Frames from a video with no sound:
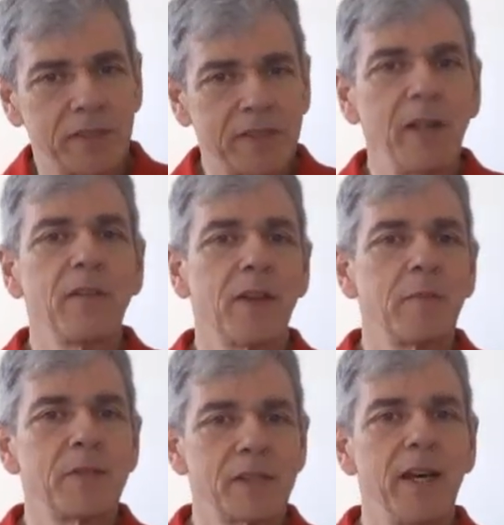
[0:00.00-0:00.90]
sell
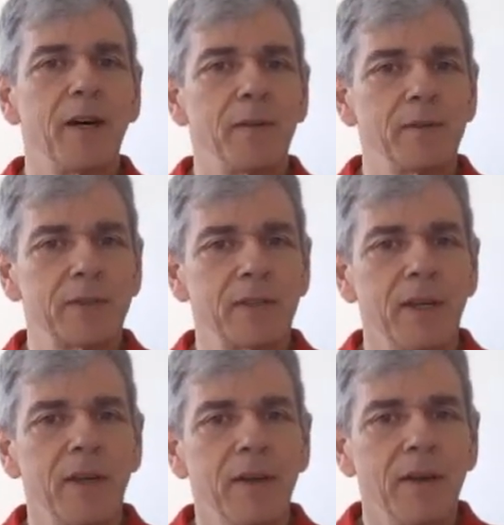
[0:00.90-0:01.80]
themselves
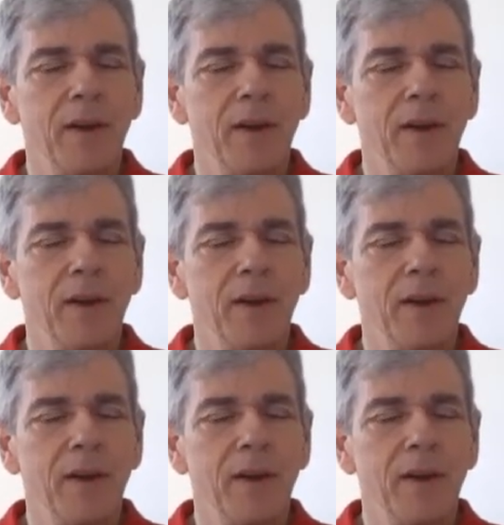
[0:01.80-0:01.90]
